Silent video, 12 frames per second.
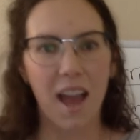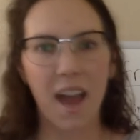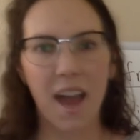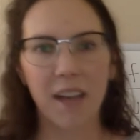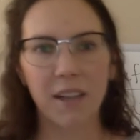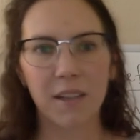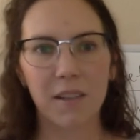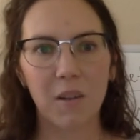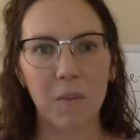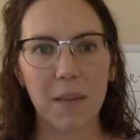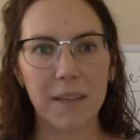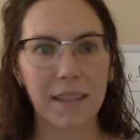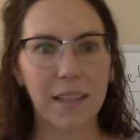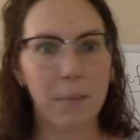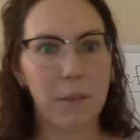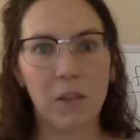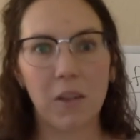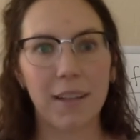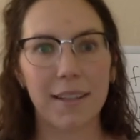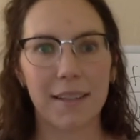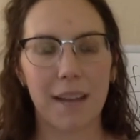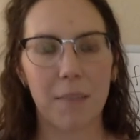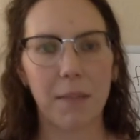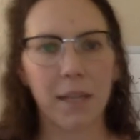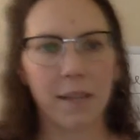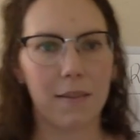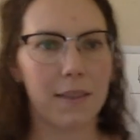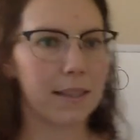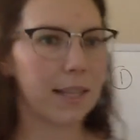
And so basically we just said, because of the